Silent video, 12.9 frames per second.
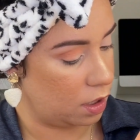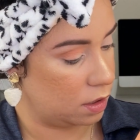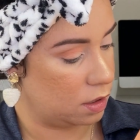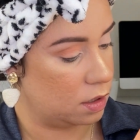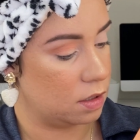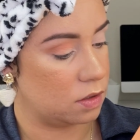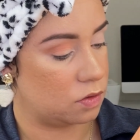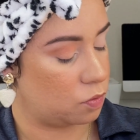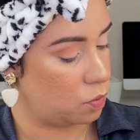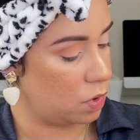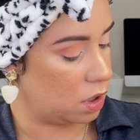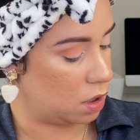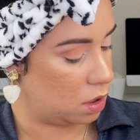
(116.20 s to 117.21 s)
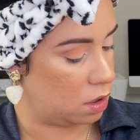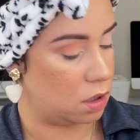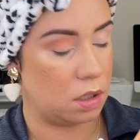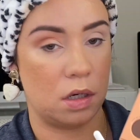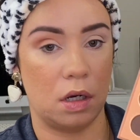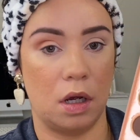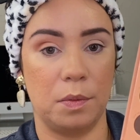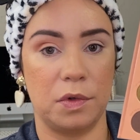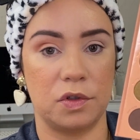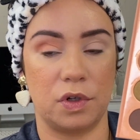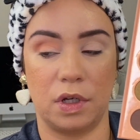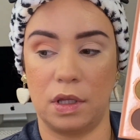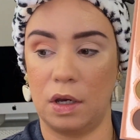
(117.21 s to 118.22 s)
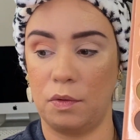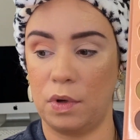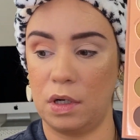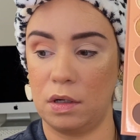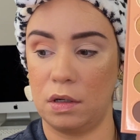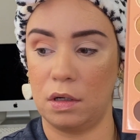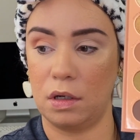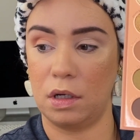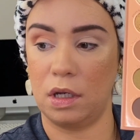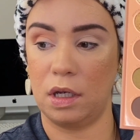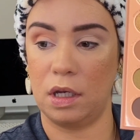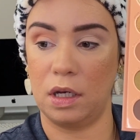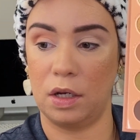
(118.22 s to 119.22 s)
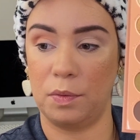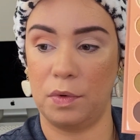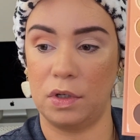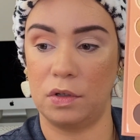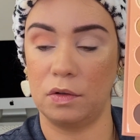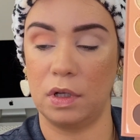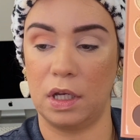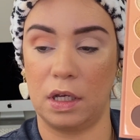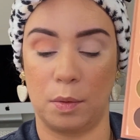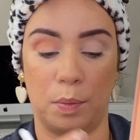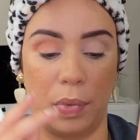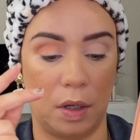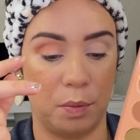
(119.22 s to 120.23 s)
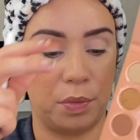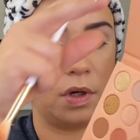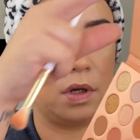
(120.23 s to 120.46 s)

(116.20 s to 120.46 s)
this one. I'm gonna try that one, and I'm gonna do like a plump.